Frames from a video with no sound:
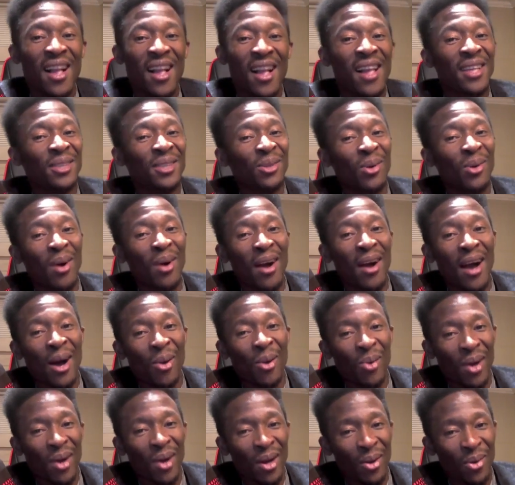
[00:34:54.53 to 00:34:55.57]
You are
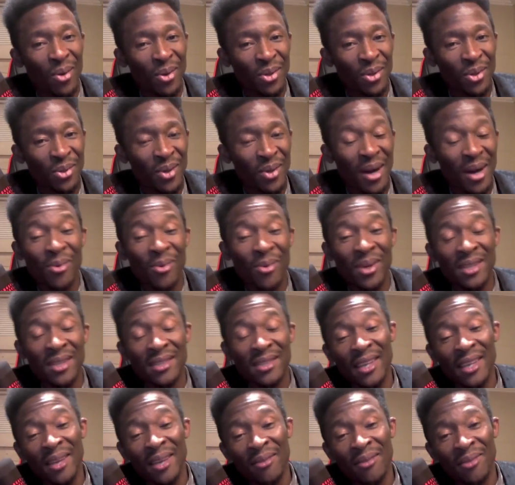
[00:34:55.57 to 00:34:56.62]
our Lord, you are our
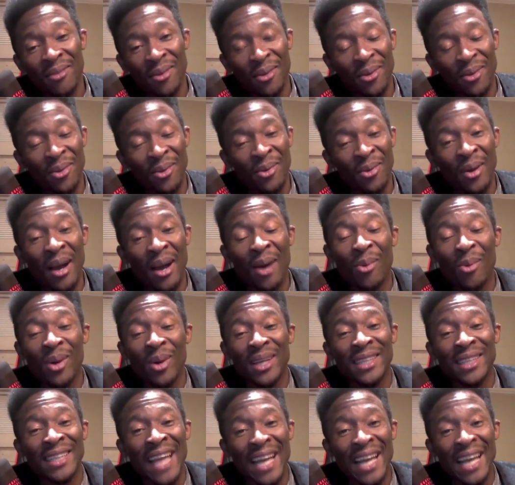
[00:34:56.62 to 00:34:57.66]
Savior, you are our
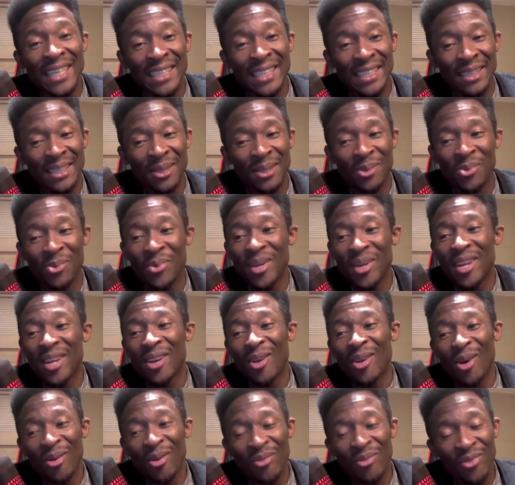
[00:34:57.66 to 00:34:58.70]
Daddy. We
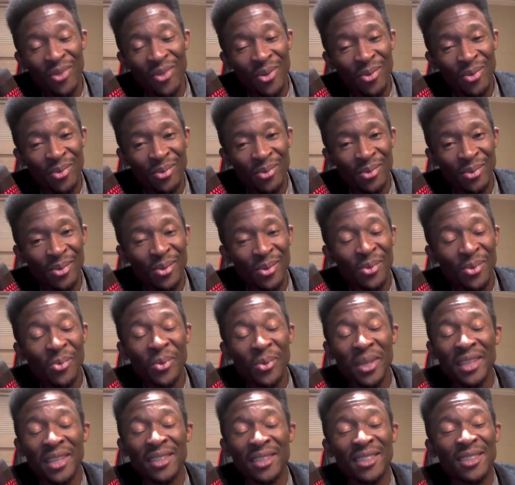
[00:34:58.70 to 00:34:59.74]
love you.
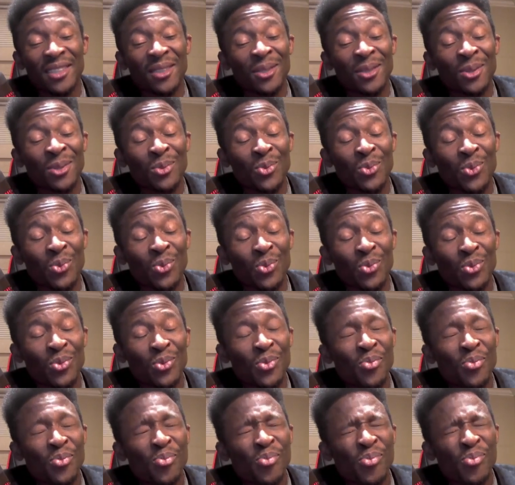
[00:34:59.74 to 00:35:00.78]
We just
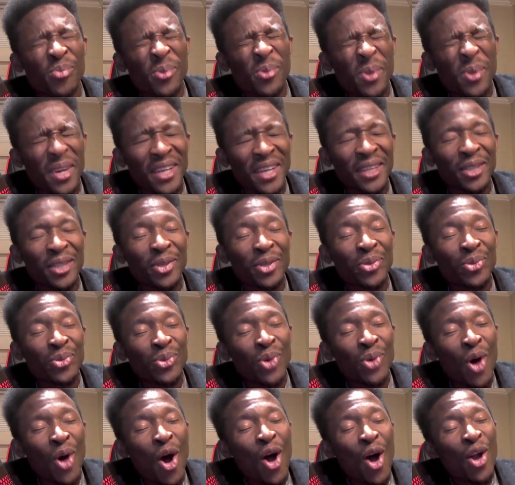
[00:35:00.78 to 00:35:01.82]
pray to
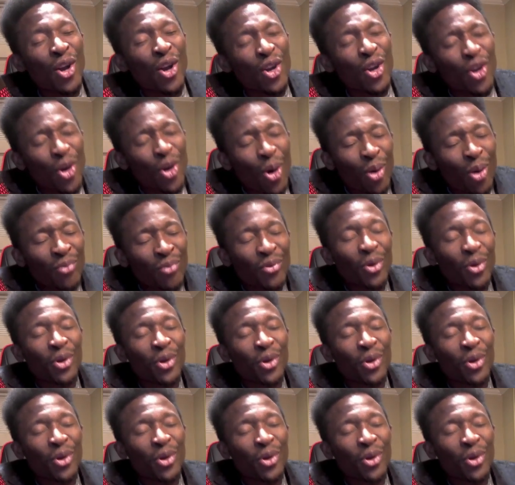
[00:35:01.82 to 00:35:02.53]
love on